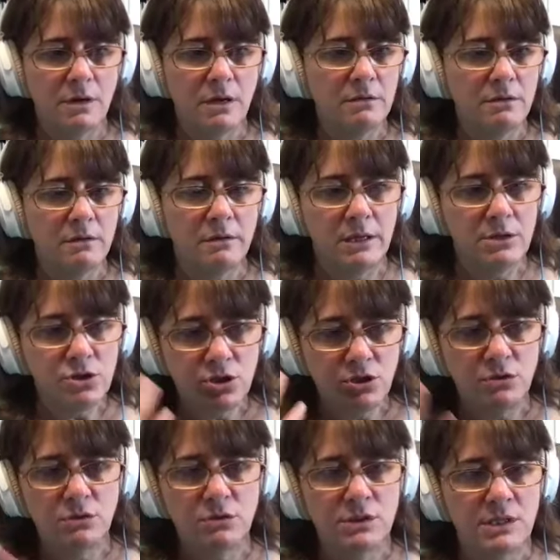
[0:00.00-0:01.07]
other
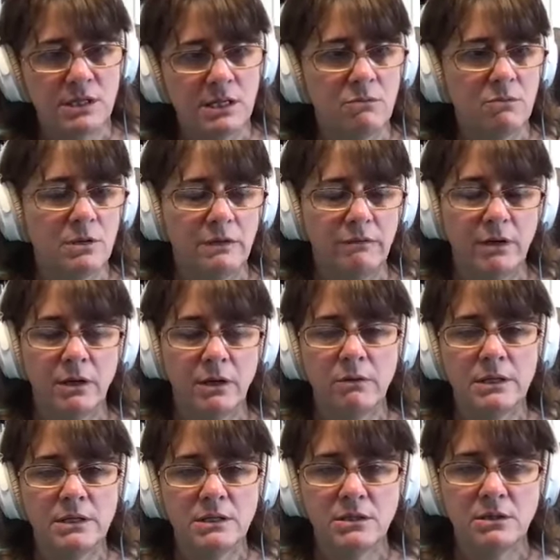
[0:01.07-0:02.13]
issues that I won't even go
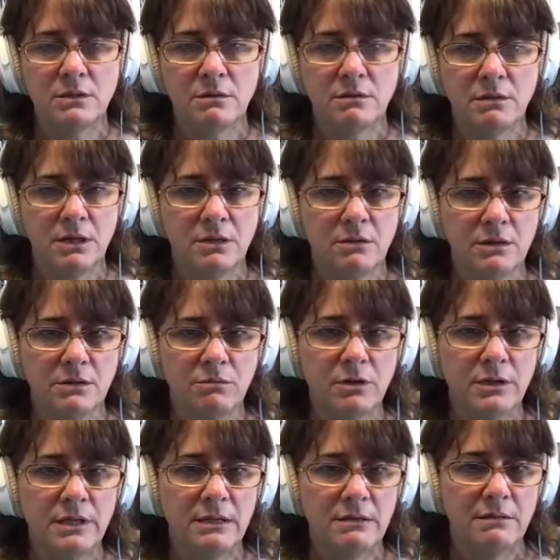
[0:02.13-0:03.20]
into. You know, it mm-hmm.
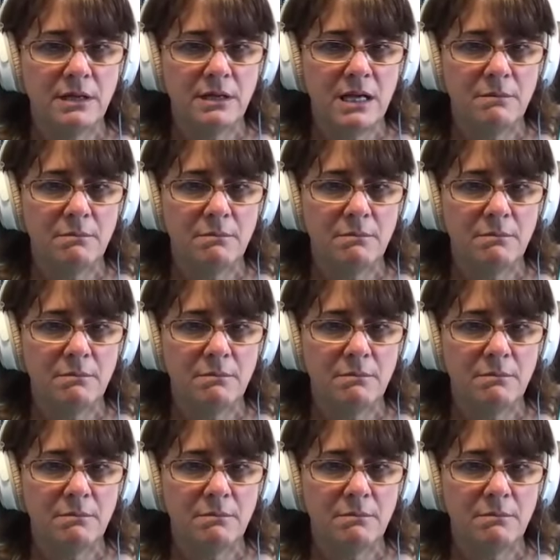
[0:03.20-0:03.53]
really kind